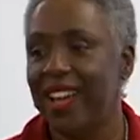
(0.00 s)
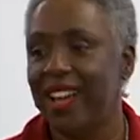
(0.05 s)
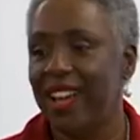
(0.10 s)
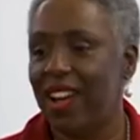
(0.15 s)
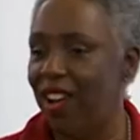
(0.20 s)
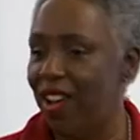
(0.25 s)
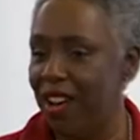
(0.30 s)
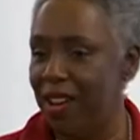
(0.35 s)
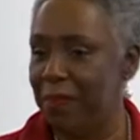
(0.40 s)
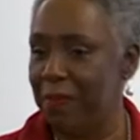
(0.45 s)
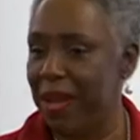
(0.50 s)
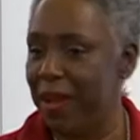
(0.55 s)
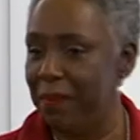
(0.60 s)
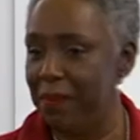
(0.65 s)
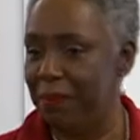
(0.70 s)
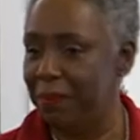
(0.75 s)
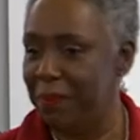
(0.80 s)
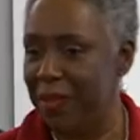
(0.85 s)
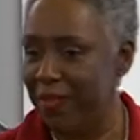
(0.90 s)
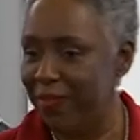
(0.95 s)
All of my
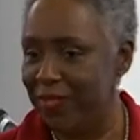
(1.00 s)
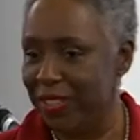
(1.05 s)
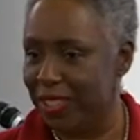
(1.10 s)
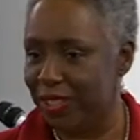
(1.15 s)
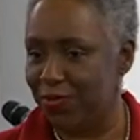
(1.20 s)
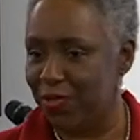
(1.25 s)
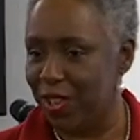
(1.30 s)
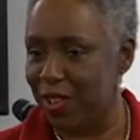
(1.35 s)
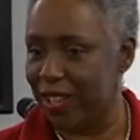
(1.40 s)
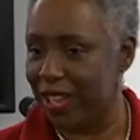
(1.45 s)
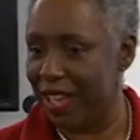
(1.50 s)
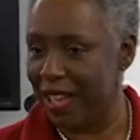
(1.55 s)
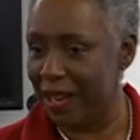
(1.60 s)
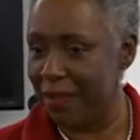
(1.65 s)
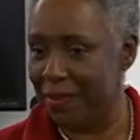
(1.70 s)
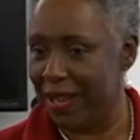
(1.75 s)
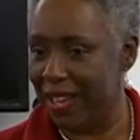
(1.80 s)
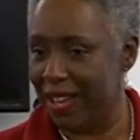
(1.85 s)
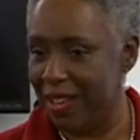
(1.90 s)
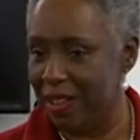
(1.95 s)
Memphis folk, all
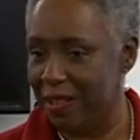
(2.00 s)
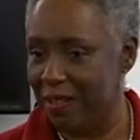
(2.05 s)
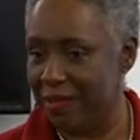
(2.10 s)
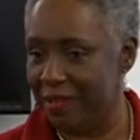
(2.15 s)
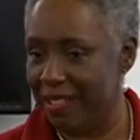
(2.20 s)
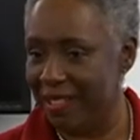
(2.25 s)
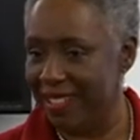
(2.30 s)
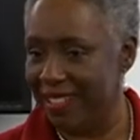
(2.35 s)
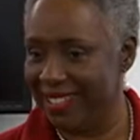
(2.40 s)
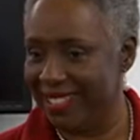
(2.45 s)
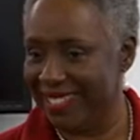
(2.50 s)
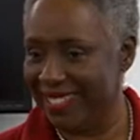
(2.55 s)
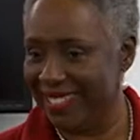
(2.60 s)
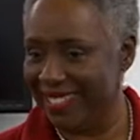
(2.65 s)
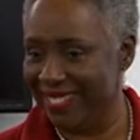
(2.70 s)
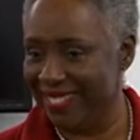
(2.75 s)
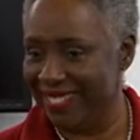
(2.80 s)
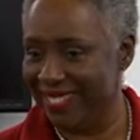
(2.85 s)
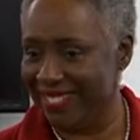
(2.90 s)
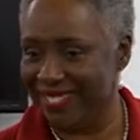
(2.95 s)
of my homegirls and
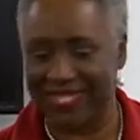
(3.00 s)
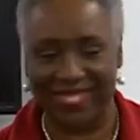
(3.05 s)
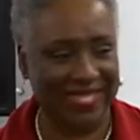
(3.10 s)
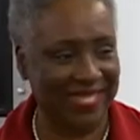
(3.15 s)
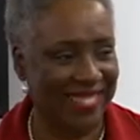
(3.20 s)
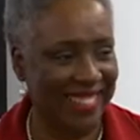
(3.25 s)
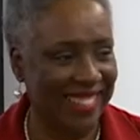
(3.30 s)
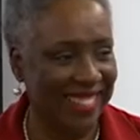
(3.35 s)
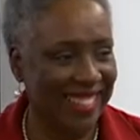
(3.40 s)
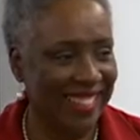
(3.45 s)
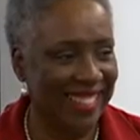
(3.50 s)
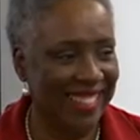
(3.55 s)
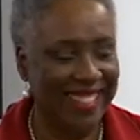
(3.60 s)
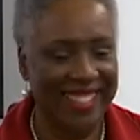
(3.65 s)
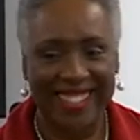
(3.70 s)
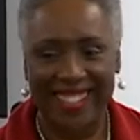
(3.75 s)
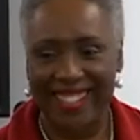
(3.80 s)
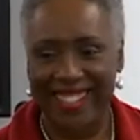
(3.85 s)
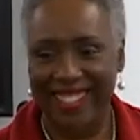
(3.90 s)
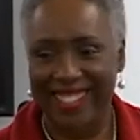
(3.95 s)
hills.
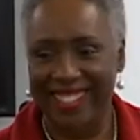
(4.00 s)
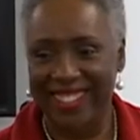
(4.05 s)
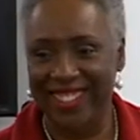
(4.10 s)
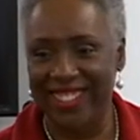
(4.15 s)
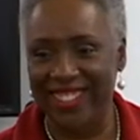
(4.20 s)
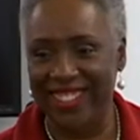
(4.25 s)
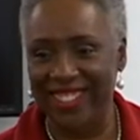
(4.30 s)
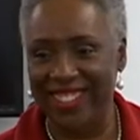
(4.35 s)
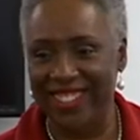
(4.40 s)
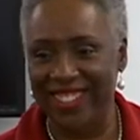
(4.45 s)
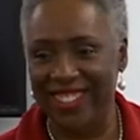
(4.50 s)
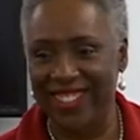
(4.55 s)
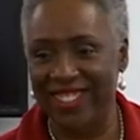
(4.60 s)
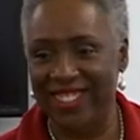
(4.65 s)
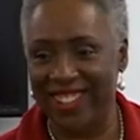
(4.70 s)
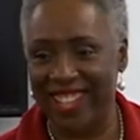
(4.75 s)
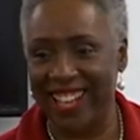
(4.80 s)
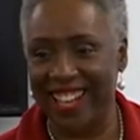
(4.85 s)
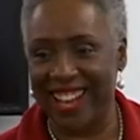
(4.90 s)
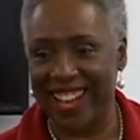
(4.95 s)
You, you
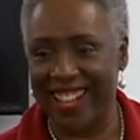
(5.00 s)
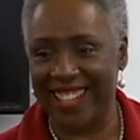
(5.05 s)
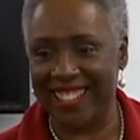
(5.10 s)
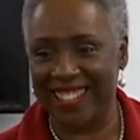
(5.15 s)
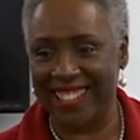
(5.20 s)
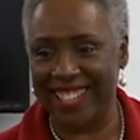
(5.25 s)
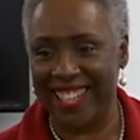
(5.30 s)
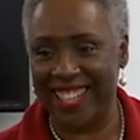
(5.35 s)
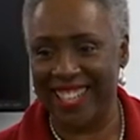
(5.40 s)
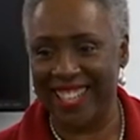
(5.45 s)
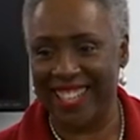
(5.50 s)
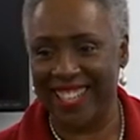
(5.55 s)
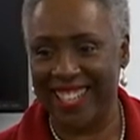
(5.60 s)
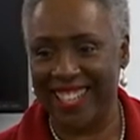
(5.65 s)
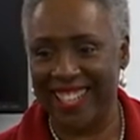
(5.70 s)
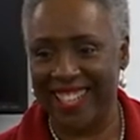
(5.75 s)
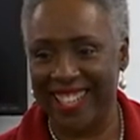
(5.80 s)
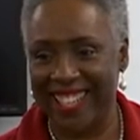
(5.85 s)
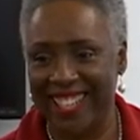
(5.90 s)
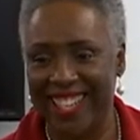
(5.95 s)
think I can
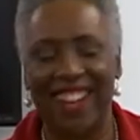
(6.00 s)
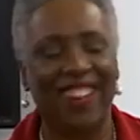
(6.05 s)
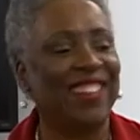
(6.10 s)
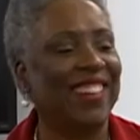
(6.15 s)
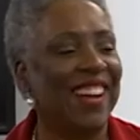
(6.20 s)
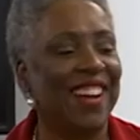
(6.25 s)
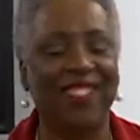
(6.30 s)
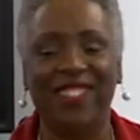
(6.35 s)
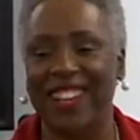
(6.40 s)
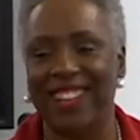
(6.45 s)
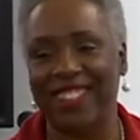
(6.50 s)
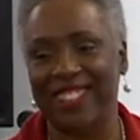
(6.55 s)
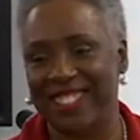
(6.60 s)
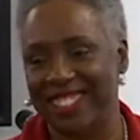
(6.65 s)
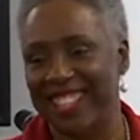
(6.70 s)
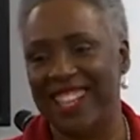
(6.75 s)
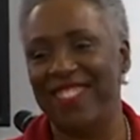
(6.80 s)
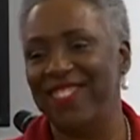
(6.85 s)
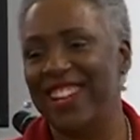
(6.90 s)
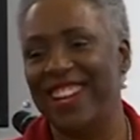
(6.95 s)
sing? Okay, I'm not gonna
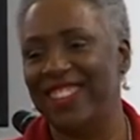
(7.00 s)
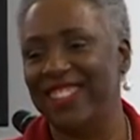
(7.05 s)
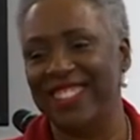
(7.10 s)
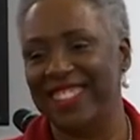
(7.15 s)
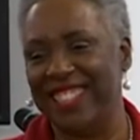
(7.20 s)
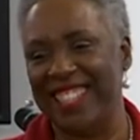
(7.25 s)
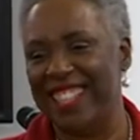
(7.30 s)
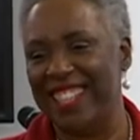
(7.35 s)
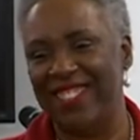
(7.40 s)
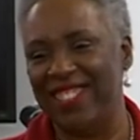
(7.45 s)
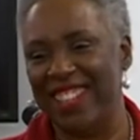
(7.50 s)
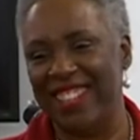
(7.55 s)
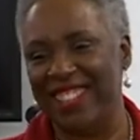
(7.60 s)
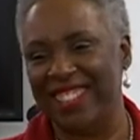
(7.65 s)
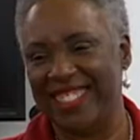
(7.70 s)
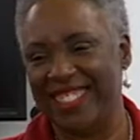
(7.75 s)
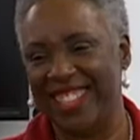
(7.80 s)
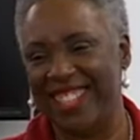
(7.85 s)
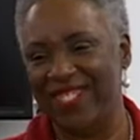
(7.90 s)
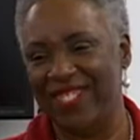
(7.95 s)
sing. I'm not gonna sing. I'm not
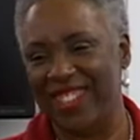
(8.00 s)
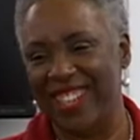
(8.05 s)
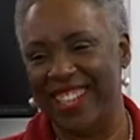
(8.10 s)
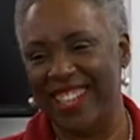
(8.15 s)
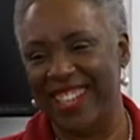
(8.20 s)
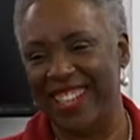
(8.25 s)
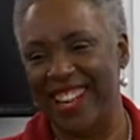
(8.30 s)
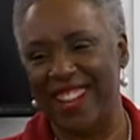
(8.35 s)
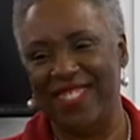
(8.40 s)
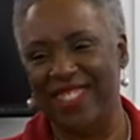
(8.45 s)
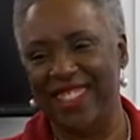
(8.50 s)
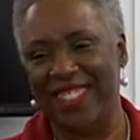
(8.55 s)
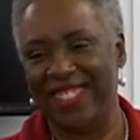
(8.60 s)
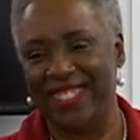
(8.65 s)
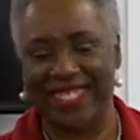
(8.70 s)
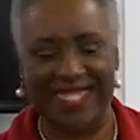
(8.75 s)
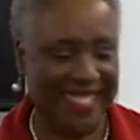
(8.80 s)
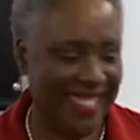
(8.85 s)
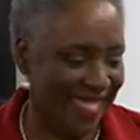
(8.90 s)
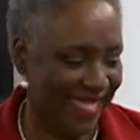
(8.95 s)
gonna sing for you. Today. I'm not
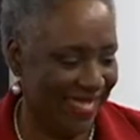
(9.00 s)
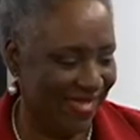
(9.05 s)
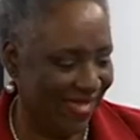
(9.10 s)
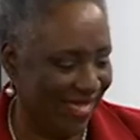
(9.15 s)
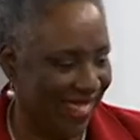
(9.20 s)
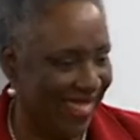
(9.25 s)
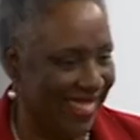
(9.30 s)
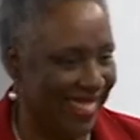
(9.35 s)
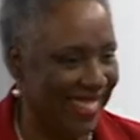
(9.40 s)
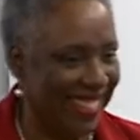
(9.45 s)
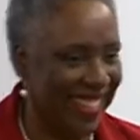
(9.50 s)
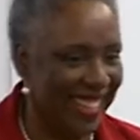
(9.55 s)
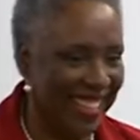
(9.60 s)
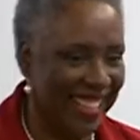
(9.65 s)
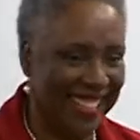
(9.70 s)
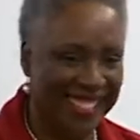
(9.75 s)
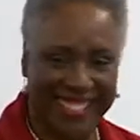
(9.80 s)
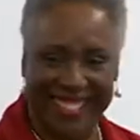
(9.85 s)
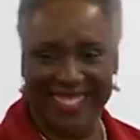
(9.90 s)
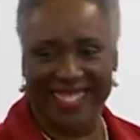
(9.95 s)
gonna sing for you
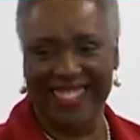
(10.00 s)
today.